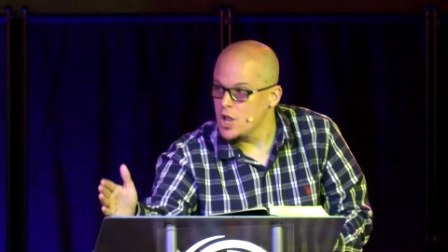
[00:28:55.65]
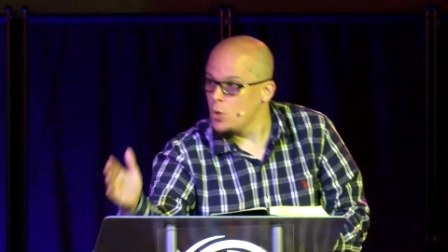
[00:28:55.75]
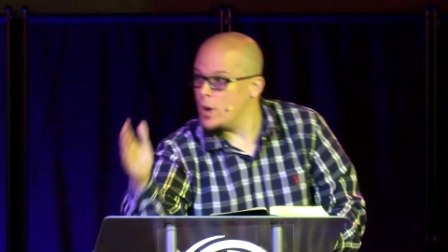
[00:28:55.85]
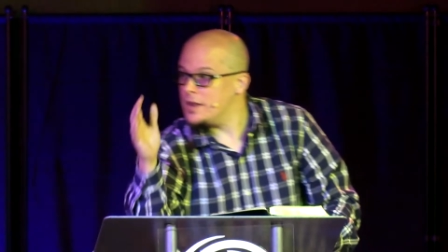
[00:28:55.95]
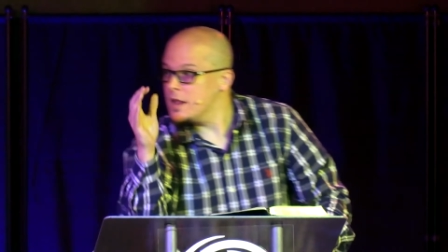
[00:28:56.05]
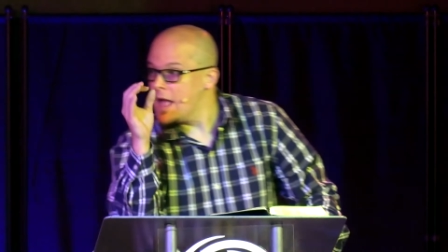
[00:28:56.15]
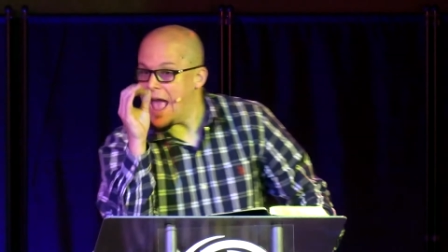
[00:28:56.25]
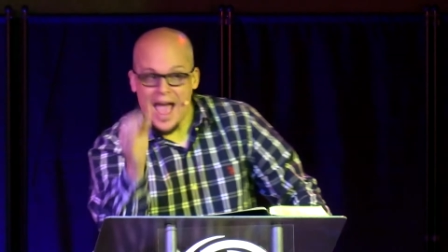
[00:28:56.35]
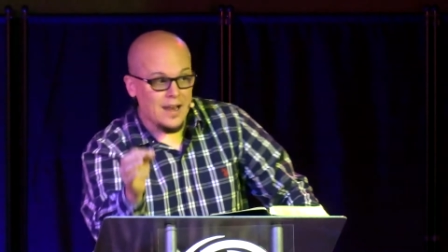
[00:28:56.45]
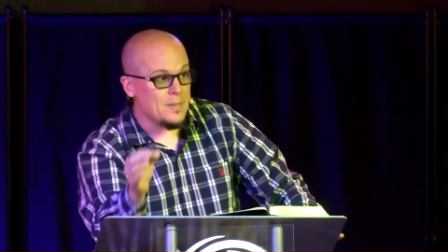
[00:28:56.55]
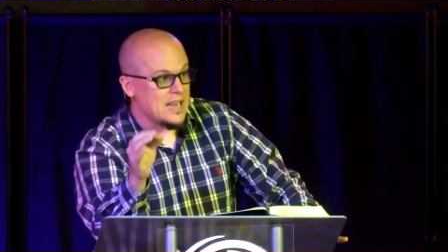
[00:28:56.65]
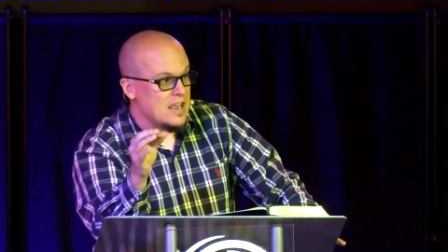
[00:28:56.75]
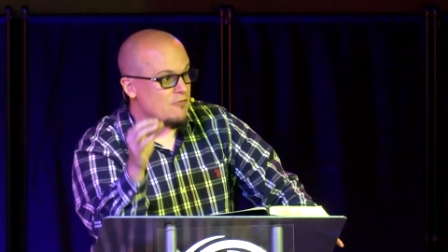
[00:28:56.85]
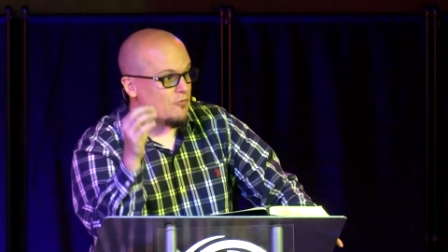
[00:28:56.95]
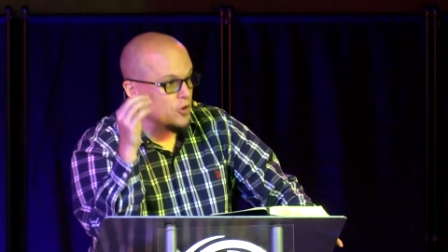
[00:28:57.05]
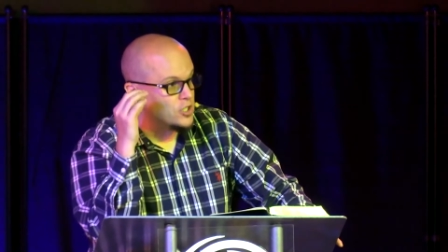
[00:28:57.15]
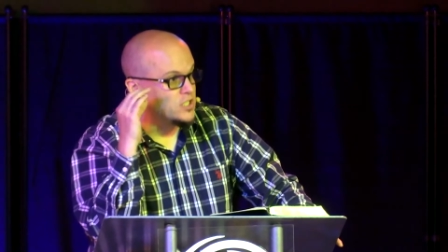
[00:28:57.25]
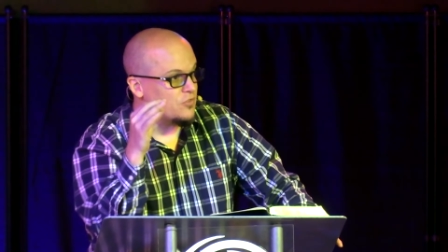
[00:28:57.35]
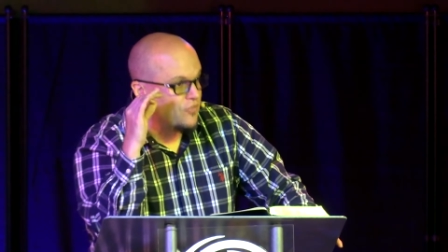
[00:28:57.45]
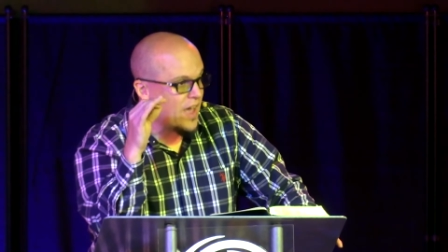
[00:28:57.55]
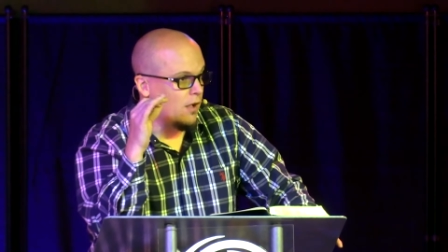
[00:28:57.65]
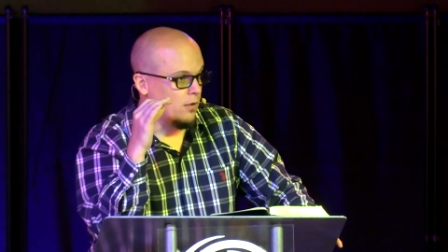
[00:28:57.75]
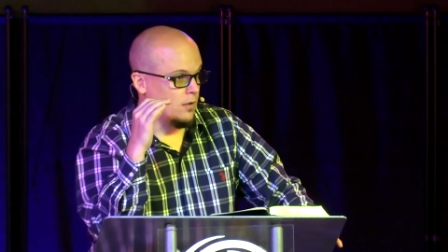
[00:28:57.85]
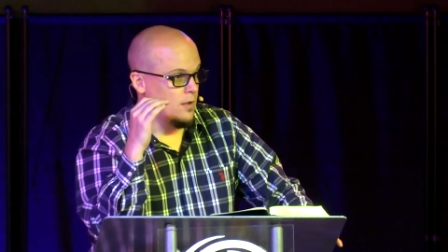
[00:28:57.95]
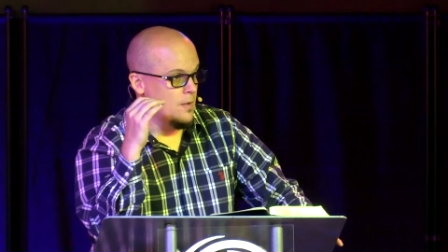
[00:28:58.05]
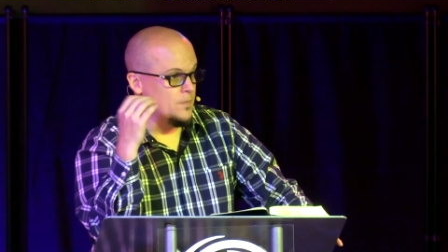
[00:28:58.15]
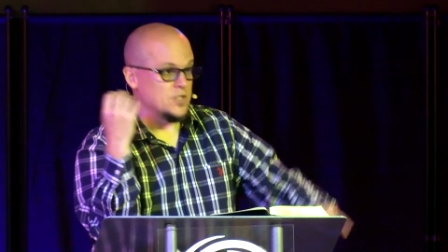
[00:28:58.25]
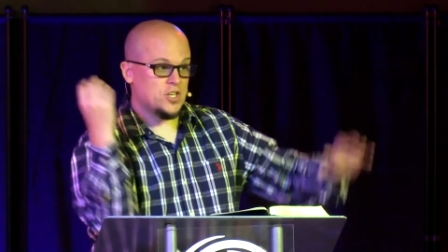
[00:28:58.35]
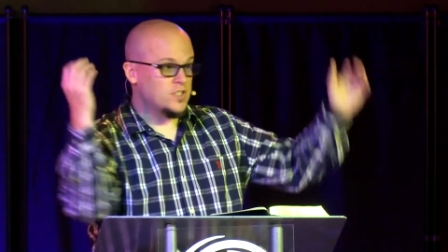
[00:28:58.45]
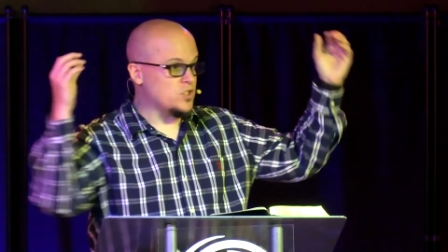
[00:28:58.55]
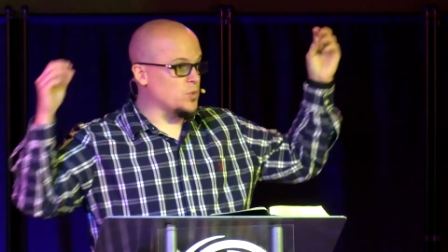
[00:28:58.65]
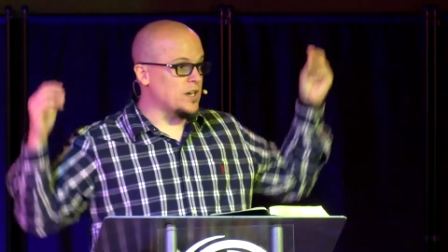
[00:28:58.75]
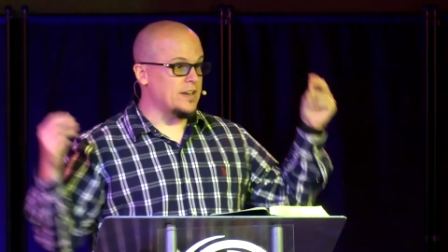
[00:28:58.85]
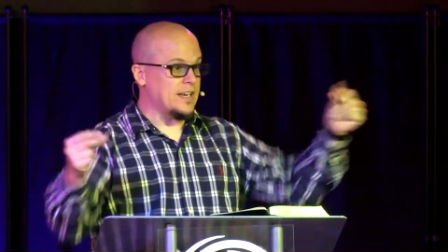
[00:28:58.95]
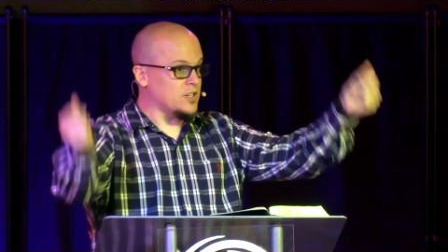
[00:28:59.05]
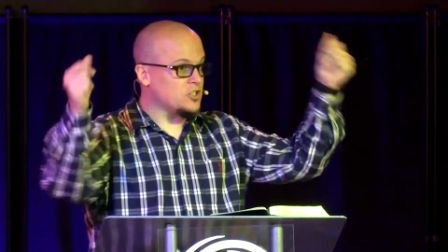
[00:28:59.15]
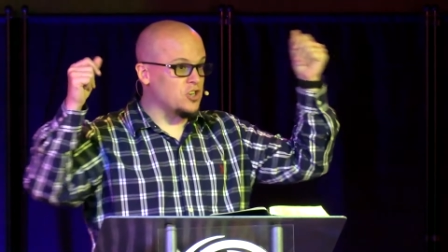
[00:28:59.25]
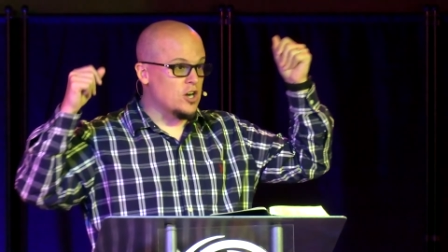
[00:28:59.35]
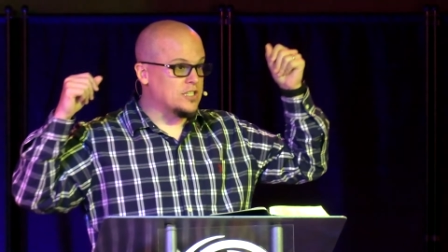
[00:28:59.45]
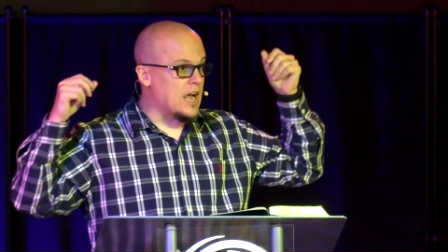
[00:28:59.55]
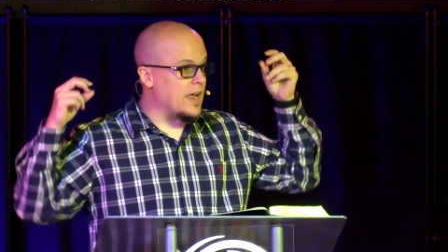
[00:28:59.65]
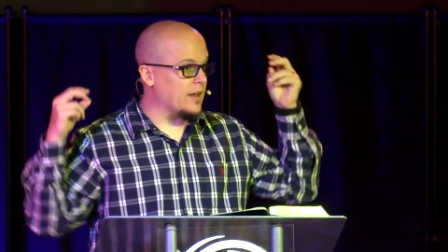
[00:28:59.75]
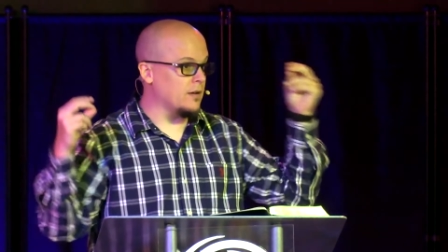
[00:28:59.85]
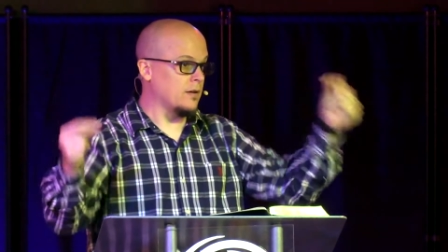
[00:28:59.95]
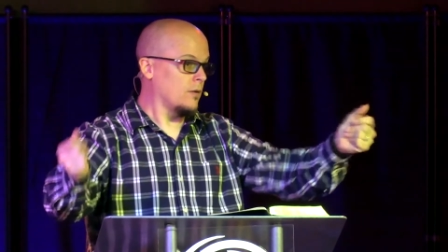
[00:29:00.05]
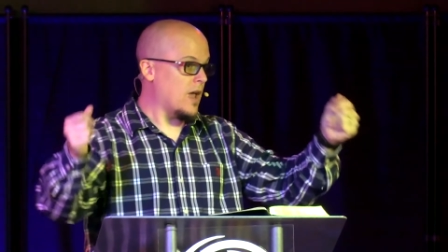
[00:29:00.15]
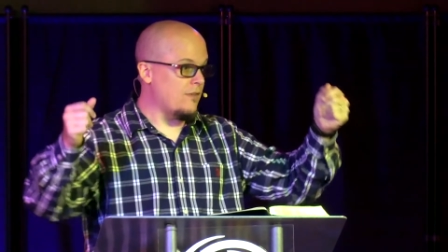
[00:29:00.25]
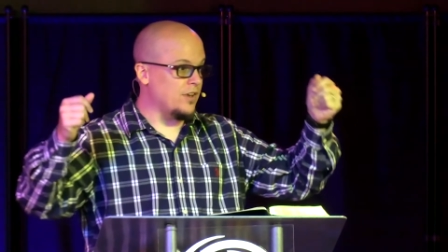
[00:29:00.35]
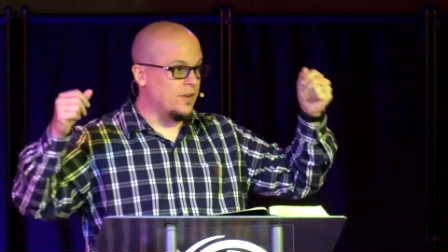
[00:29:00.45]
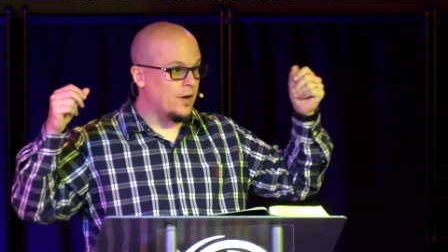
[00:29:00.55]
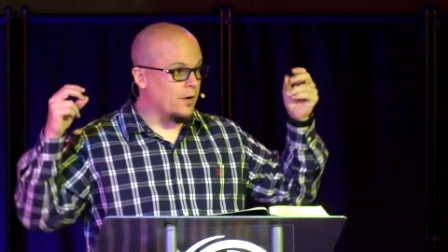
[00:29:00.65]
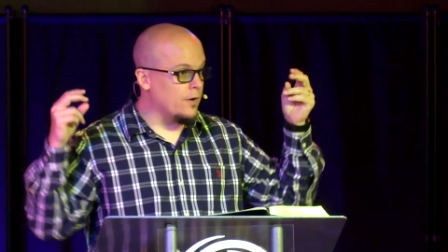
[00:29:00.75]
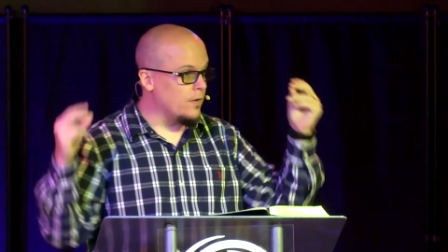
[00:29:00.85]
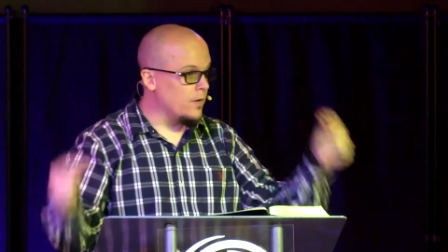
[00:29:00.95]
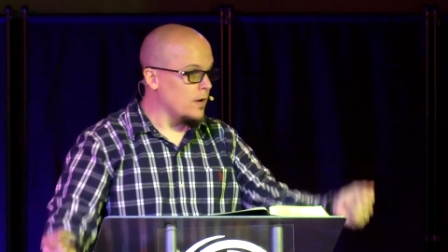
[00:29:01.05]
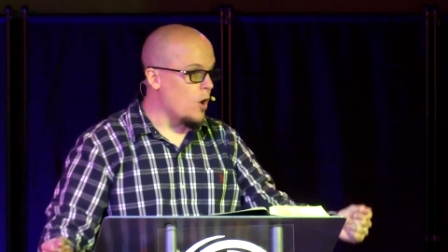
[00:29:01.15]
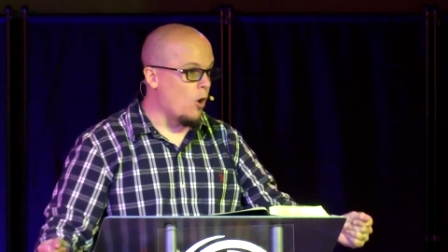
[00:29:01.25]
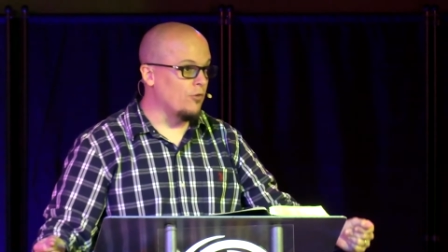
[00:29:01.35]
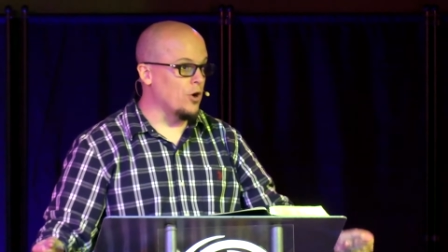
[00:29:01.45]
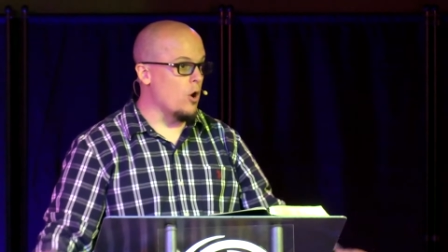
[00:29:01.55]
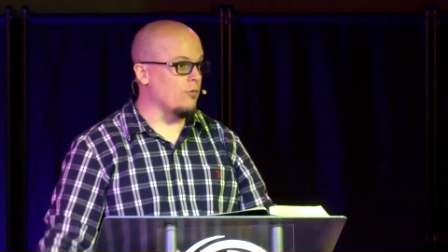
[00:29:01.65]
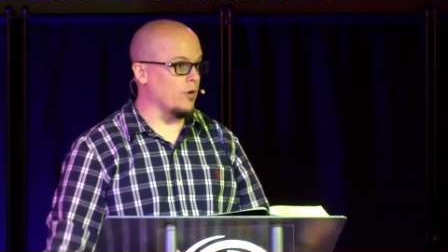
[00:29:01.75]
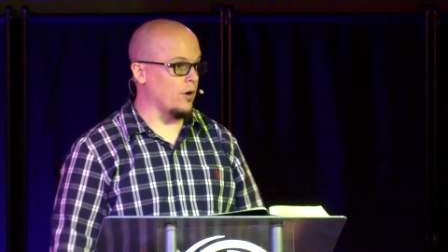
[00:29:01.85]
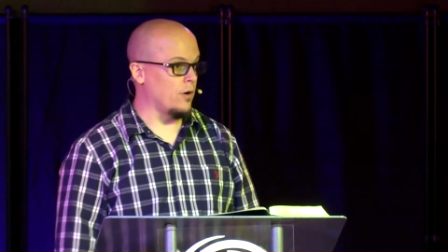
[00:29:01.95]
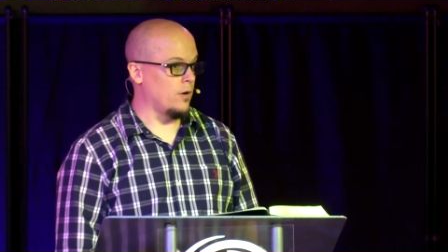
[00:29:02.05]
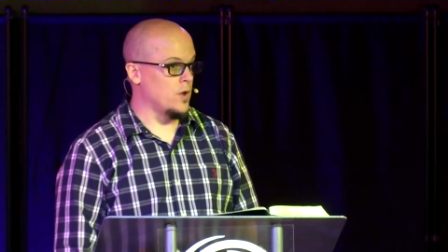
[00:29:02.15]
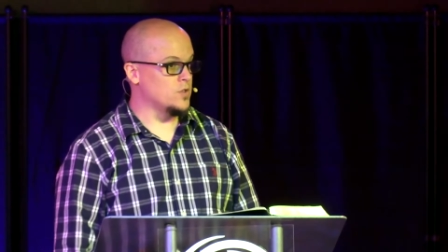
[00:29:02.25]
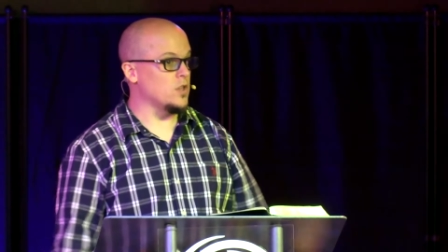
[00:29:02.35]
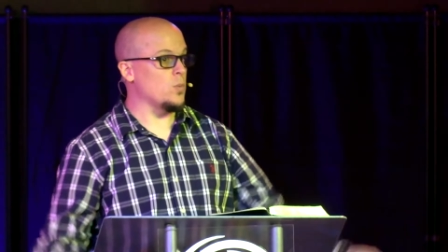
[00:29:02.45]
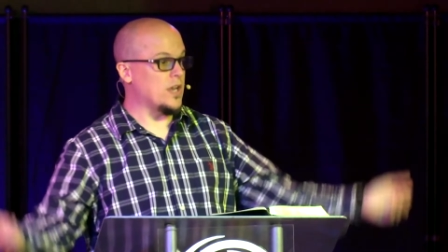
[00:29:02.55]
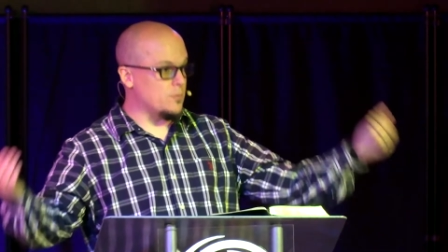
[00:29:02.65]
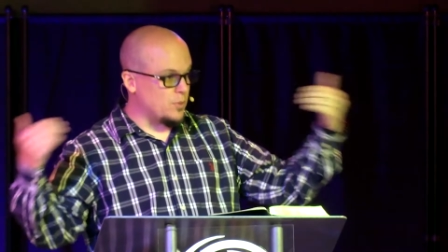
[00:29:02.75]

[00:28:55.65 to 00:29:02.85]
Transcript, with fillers: When Adam and Eve first fell, Jesus would have needed to start dying every year, over and over, so that we could